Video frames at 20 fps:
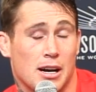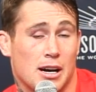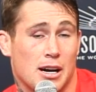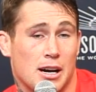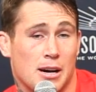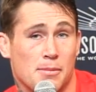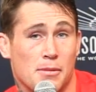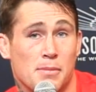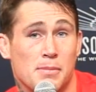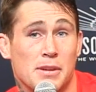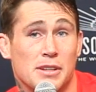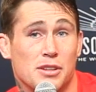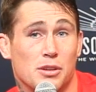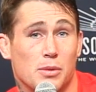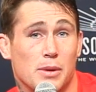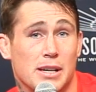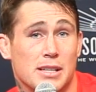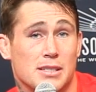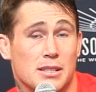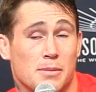I'm a
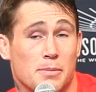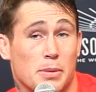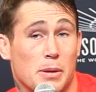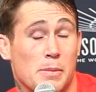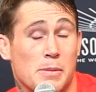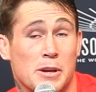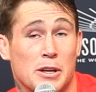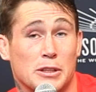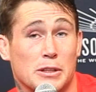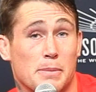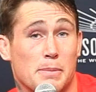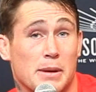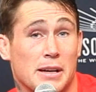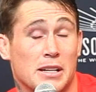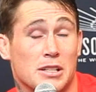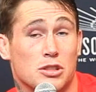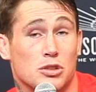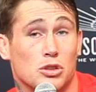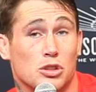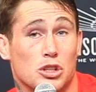middleweight. I'm probably not the
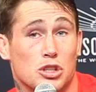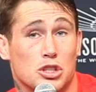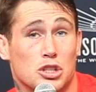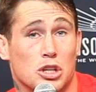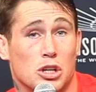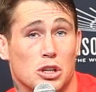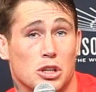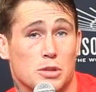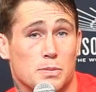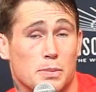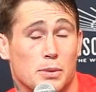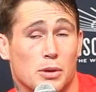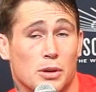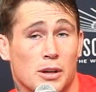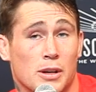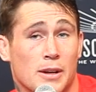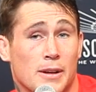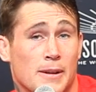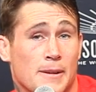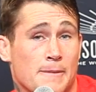biggest or the strongest, but,
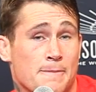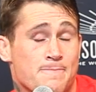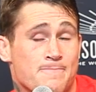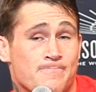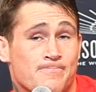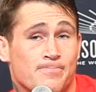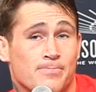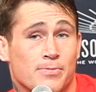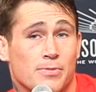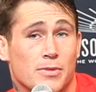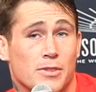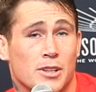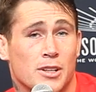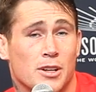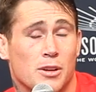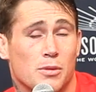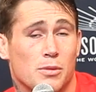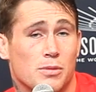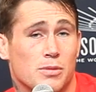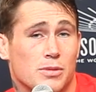you
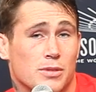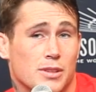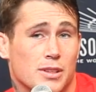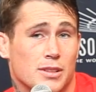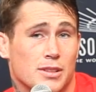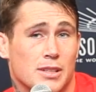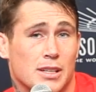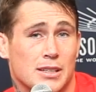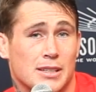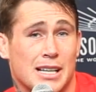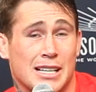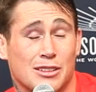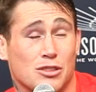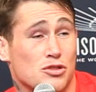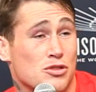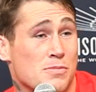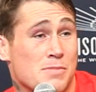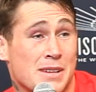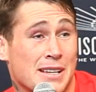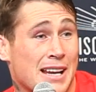know, that
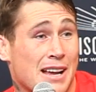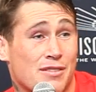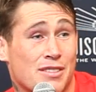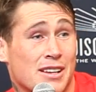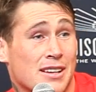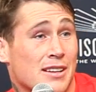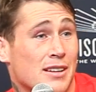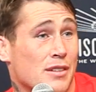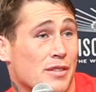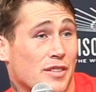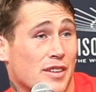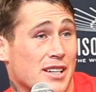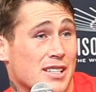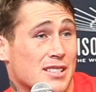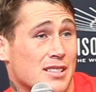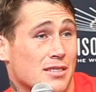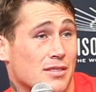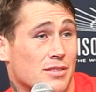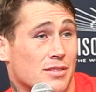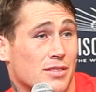doesn't mean everything in a
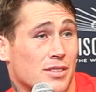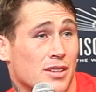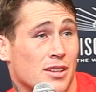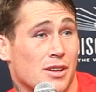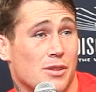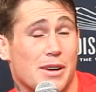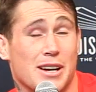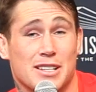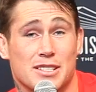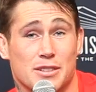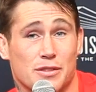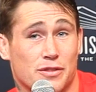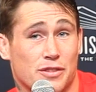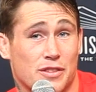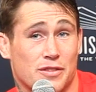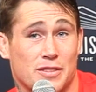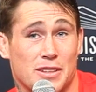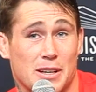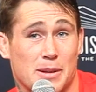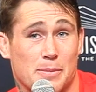fight. You know, extra
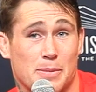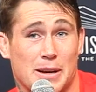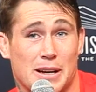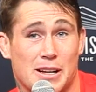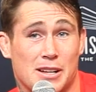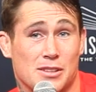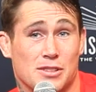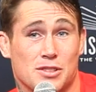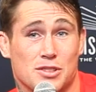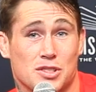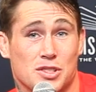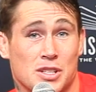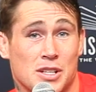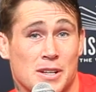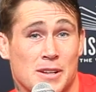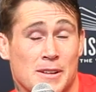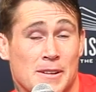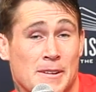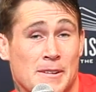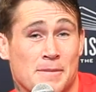15 pounds,
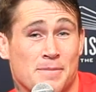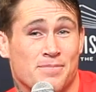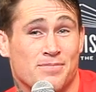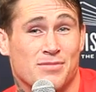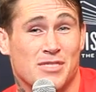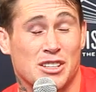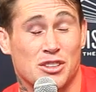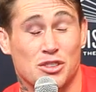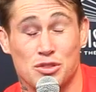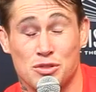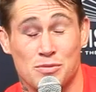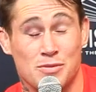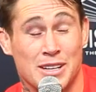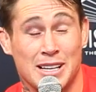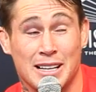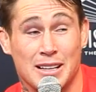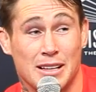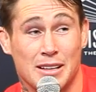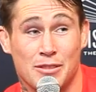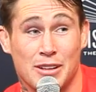it doesn't
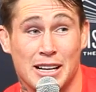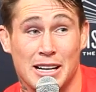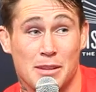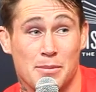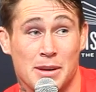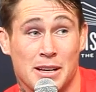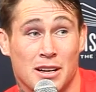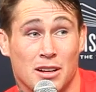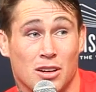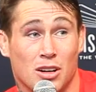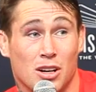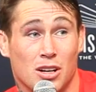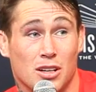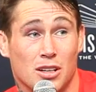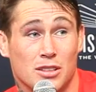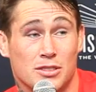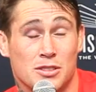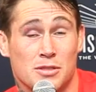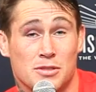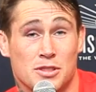really mean a lot.
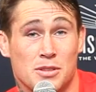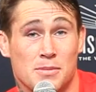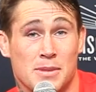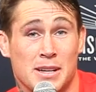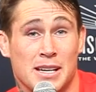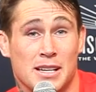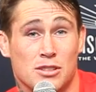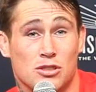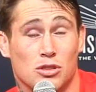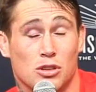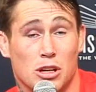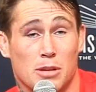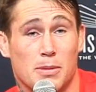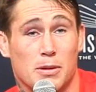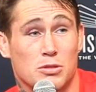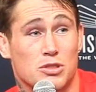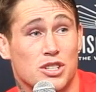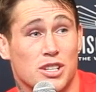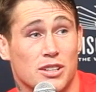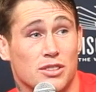To me, it's all
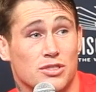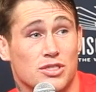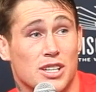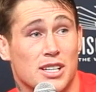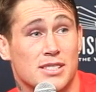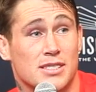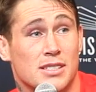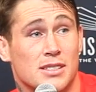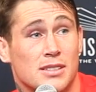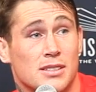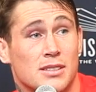about skill set.